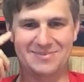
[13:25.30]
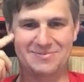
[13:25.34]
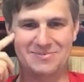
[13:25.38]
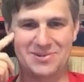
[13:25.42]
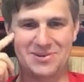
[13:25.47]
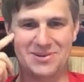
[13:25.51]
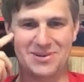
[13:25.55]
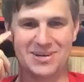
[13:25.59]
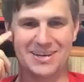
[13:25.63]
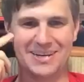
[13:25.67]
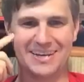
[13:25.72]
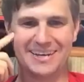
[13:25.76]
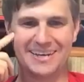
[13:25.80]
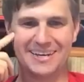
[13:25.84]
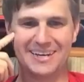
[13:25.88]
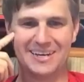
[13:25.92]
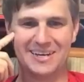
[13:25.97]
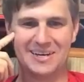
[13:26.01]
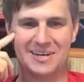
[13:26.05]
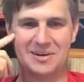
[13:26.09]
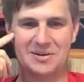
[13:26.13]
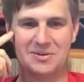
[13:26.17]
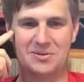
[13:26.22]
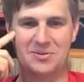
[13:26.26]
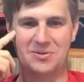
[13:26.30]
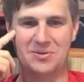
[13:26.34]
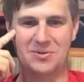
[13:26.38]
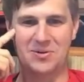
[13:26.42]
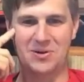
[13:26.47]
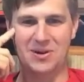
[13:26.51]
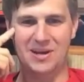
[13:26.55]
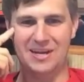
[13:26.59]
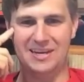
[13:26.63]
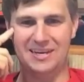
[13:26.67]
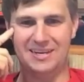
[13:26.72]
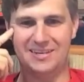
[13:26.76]
boy.
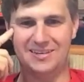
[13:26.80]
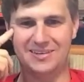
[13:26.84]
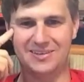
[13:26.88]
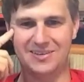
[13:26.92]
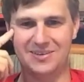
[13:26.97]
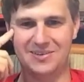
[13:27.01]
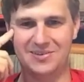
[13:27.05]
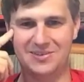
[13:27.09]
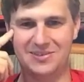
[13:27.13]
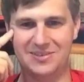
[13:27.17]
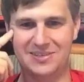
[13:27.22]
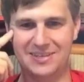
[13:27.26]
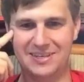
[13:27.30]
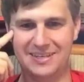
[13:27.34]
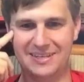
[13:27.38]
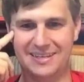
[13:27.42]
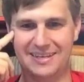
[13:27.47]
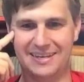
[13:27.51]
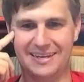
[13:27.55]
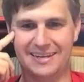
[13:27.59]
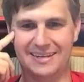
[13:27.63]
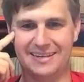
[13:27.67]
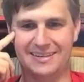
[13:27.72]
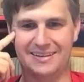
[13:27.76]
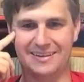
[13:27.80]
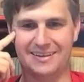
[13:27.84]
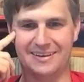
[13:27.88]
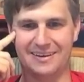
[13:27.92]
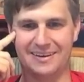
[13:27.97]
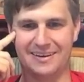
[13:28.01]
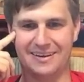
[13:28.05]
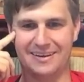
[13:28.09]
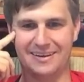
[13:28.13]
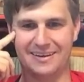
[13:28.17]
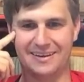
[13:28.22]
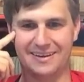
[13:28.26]
Wait till you see that.
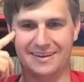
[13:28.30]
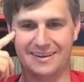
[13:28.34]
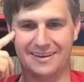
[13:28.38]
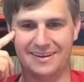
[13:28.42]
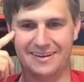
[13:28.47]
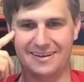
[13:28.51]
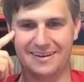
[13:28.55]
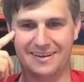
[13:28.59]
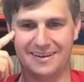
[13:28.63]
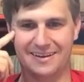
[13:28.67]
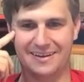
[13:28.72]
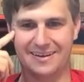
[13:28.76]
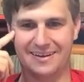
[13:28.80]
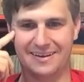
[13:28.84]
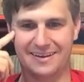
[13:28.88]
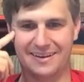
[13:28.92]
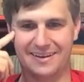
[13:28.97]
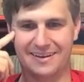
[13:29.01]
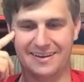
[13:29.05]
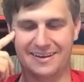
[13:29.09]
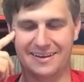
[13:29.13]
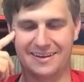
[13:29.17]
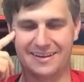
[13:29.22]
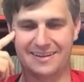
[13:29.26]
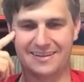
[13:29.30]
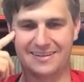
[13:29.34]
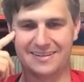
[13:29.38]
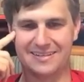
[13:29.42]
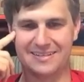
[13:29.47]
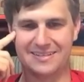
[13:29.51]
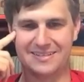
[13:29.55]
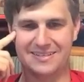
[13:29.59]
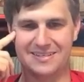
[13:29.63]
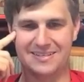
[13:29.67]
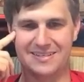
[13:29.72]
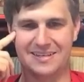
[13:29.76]

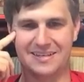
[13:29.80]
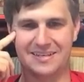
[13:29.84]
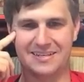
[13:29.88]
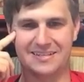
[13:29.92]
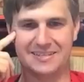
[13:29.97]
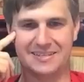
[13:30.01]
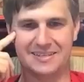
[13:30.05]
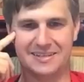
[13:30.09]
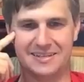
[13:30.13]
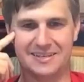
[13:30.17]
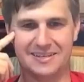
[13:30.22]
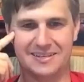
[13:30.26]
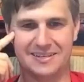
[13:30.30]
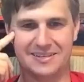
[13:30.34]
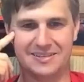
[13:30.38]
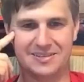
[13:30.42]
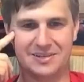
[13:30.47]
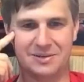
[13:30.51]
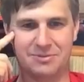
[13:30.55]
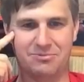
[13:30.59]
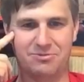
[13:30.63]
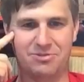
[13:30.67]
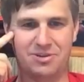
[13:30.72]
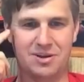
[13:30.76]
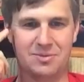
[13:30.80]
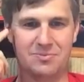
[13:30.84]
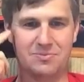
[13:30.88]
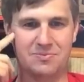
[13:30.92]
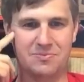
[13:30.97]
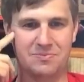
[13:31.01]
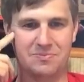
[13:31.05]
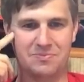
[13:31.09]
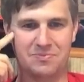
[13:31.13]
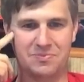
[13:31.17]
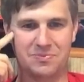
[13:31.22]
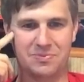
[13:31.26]
That's the subframe.
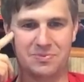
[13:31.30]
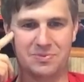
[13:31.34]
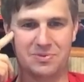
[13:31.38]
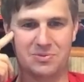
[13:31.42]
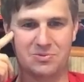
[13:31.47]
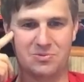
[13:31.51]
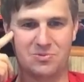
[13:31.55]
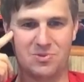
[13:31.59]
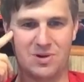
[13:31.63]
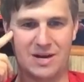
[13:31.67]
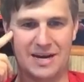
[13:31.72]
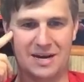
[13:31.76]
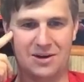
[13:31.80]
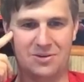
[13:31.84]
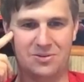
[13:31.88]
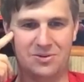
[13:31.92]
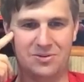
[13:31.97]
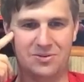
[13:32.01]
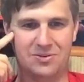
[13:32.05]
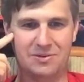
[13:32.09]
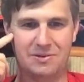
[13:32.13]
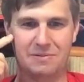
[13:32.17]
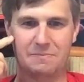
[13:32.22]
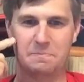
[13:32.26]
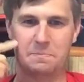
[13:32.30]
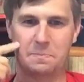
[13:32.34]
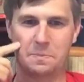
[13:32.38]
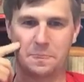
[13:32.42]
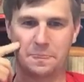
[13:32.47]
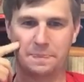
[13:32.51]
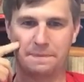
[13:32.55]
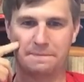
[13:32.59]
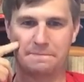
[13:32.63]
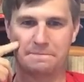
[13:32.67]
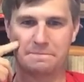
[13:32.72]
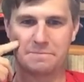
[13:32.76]
Wow.
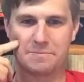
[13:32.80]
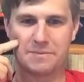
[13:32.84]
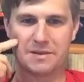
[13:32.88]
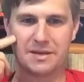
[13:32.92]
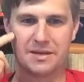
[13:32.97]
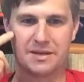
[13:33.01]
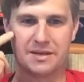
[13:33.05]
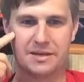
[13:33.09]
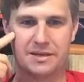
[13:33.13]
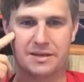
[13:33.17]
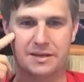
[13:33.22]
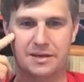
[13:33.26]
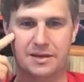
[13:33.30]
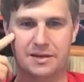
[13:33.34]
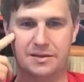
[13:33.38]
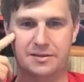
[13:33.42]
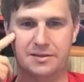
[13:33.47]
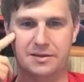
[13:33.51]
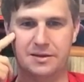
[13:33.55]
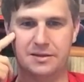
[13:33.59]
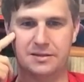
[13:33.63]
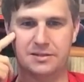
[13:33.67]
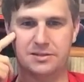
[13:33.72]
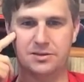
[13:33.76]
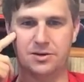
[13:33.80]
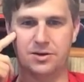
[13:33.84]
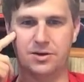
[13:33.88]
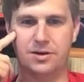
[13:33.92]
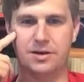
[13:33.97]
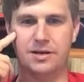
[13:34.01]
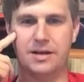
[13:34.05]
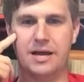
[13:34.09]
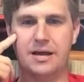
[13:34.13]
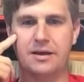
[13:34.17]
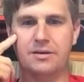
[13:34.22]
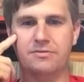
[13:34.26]
I think it
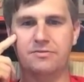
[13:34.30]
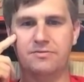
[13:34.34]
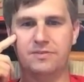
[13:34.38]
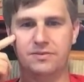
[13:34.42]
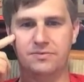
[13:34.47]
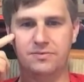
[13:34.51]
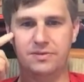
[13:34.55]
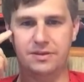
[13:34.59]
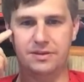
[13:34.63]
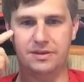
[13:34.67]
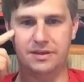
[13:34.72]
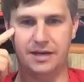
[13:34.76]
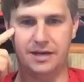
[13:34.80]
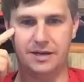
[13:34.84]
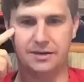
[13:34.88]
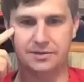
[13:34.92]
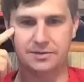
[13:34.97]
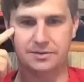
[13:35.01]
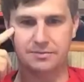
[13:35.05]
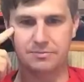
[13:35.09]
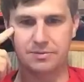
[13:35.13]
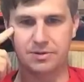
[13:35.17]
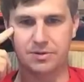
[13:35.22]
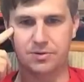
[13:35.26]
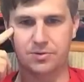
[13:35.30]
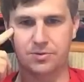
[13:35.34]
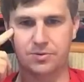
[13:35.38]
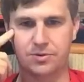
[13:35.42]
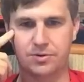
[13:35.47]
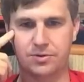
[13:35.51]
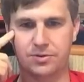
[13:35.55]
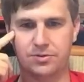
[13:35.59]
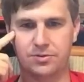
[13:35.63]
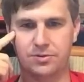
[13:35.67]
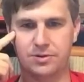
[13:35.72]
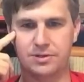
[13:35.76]
started out at 50,000, but
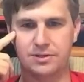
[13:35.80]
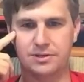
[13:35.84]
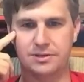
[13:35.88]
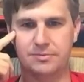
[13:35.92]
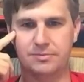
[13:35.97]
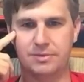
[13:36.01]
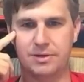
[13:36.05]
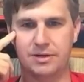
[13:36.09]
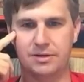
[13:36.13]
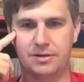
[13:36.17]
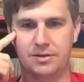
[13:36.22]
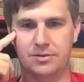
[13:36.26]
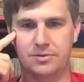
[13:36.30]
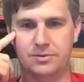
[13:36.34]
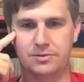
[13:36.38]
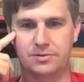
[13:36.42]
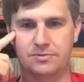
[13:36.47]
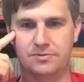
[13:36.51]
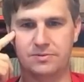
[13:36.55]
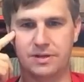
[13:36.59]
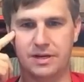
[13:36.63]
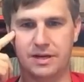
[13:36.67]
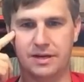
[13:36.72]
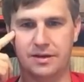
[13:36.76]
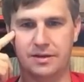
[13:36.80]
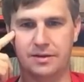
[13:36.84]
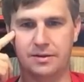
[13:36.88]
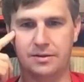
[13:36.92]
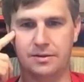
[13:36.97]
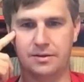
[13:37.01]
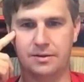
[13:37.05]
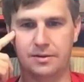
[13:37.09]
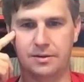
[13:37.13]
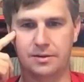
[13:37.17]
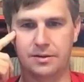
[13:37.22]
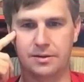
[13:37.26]
ordered 3 semi-loads of
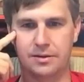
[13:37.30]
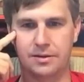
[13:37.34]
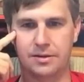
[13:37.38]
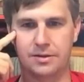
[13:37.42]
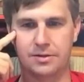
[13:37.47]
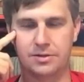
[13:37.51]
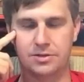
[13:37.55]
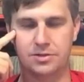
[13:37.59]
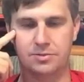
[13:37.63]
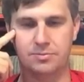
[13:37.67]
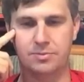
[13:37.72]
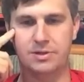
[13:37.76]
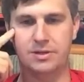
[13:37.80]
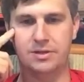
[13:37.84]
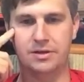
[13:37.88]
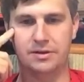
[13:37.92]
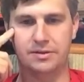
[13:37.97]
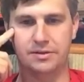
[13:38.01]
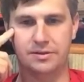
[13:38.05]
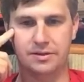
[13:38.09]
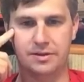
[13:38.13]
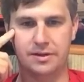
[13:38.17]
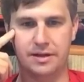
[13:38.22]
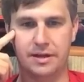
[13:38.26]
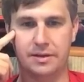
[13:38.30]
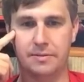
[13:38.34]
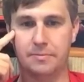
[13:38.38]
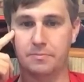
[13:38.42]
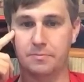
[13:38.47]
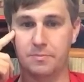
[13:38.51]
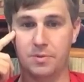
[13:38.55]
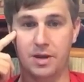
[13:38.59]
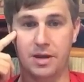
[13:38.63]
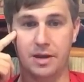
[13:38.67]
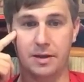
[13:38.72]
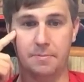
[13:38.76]
tile. Should be done today.
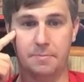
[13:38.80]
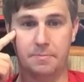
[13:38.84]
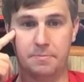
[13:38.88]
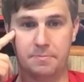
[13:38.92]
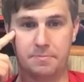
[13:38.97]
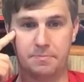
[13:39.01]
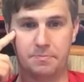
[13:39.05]
Yeah.